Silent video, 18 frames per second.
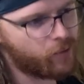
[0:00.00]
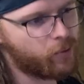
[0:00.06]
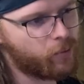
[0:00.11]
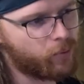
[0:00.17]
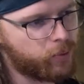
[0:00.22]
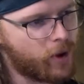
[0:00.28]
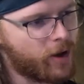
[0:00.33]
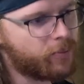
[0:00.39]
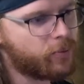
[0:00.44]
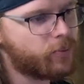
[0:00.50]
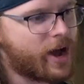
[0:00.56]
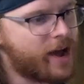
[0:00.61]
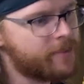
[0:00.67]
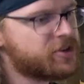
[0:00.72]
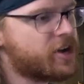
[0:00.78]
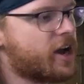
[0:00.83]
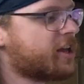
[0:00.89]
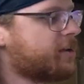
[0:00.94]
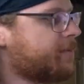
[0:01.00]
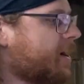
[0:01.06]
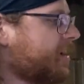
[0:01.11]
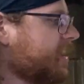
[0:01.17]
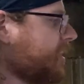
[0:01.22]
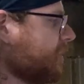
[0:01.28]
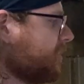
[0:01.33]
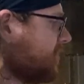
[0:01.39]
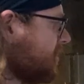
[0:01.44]
what I'm talking about
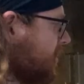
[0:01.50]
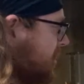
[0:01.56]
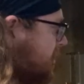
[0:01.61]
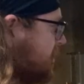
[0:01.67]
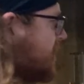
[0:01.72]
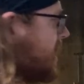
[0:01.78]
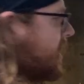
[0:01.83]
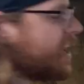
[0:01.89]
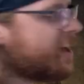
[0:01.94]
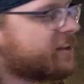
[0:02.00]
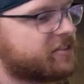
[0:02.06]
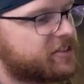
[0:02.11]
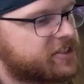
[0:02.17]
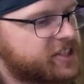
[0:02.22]
here. So this tank has